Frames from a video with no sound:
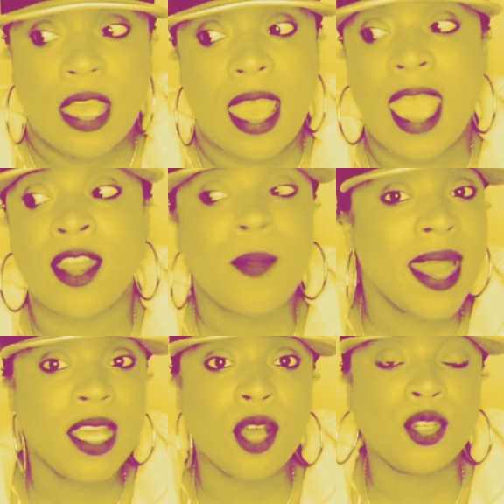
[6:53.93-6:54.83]
ain't
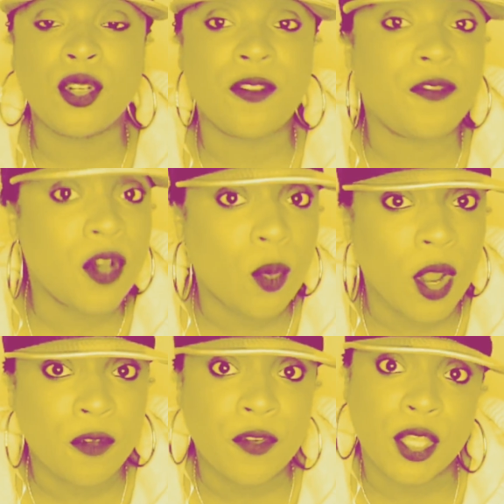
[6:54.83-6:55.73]
nobody gonna do the
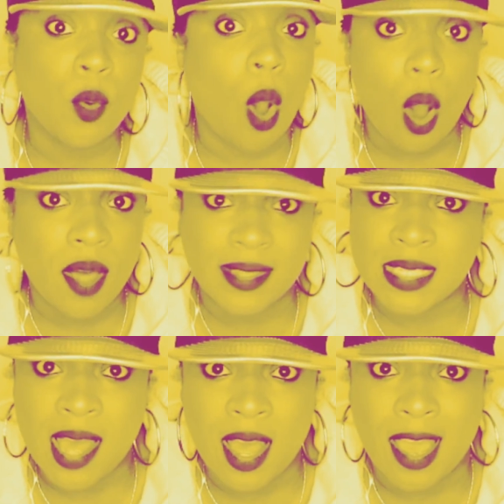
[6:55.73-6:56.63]
footwork for you all the
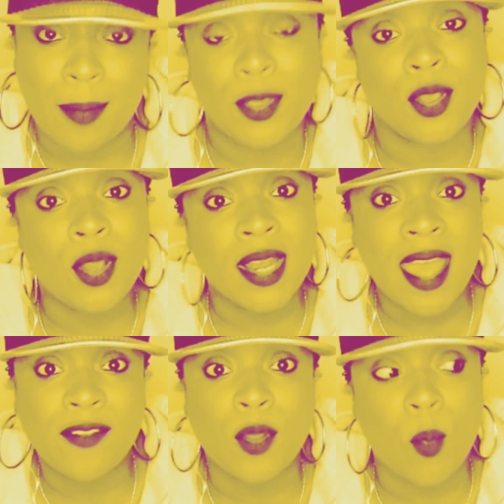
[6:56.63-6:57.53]
time. You're gonna
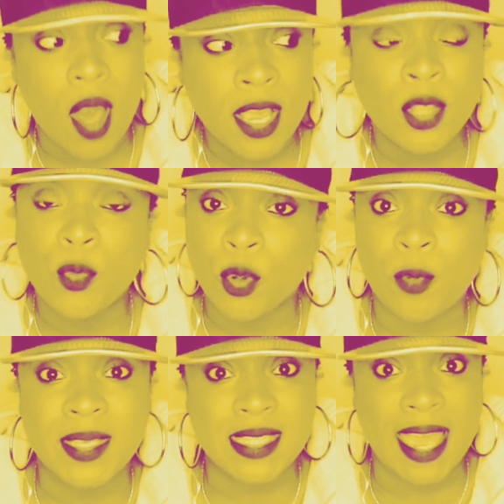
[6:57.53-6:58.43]
have to walk in the
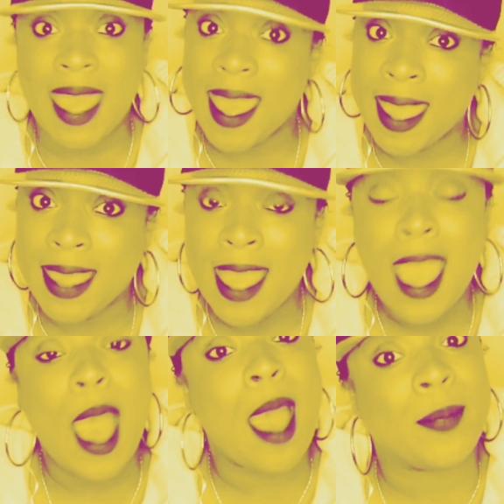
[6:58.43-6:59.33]
room and say, hey,
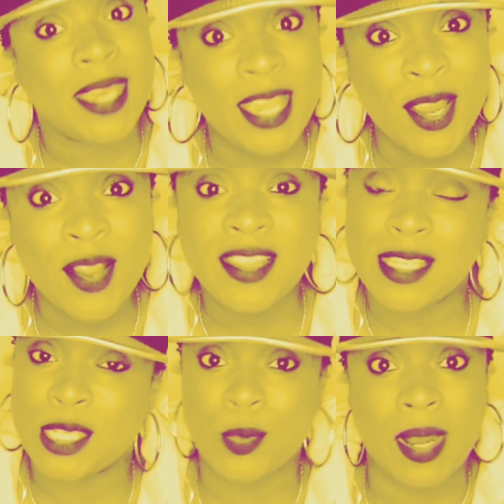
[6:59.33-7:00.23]
I'm here,
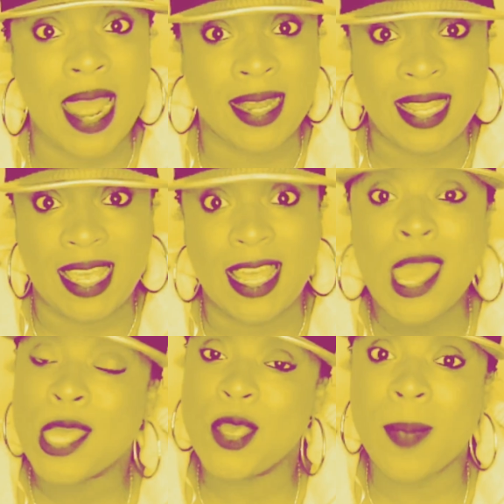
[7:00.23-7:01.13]
this is what I need.
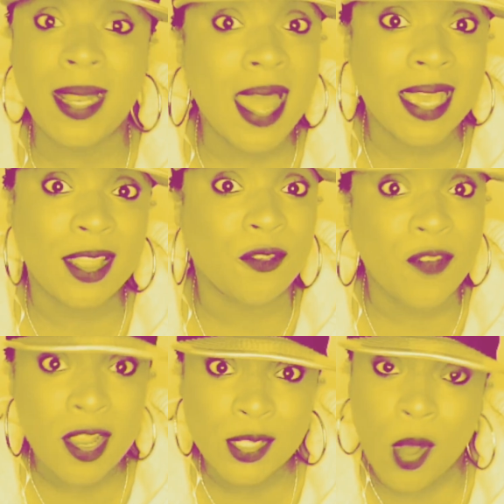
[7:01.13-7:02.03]
You may not get the
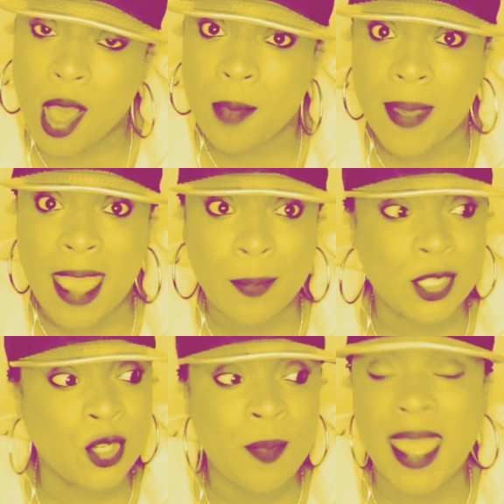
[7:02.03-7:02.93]
first call back,
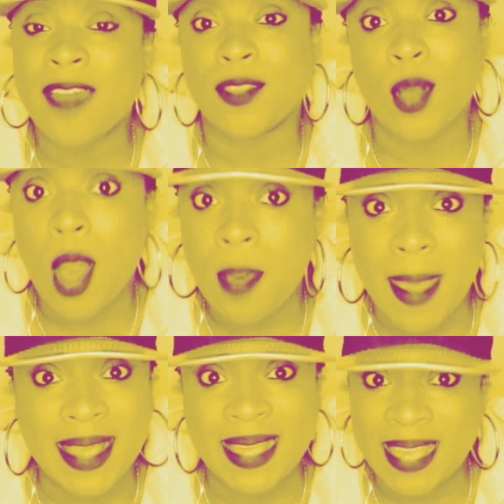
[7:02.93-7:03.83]
but you may have to call
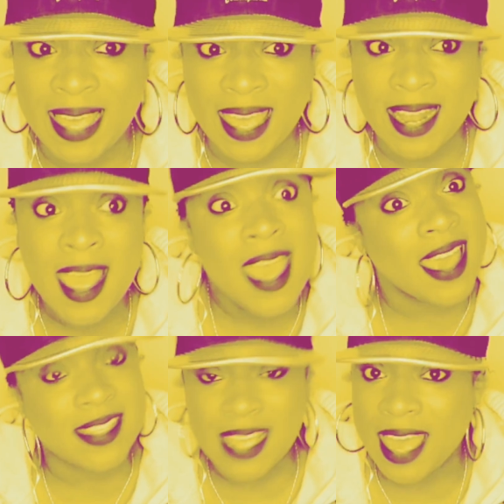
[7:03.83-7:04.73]
back again and say,